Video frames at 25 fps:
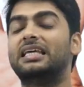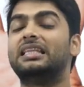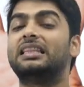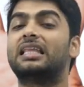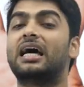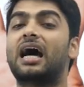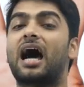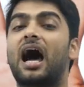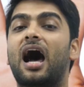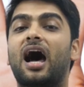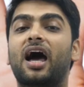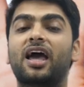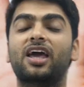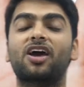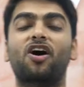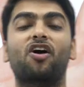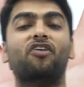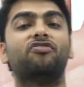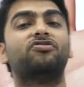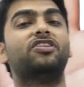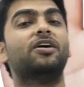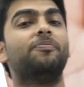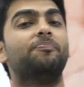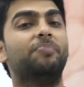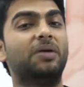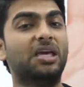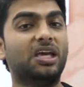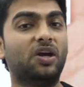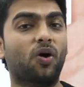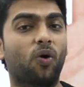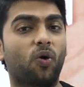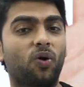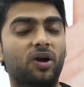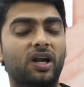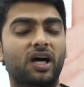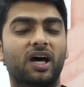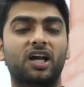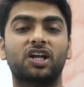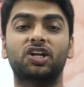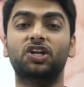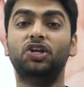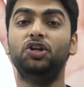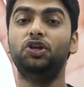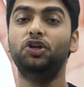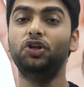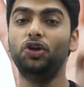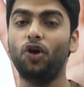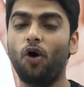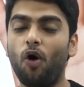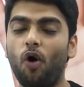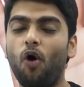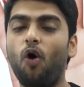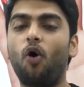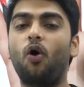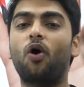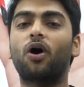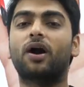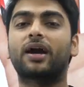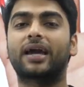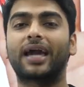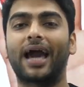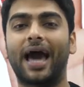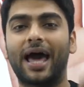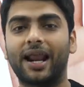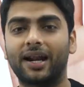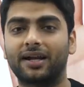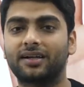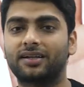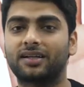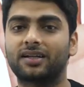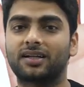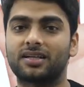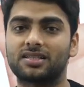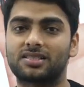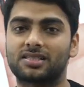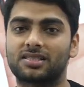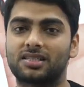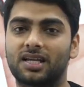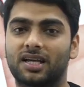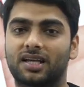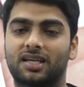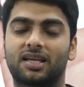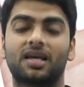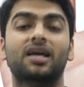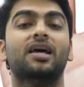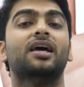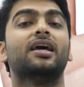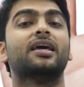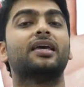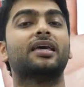in the eye of the beholder. No characteristic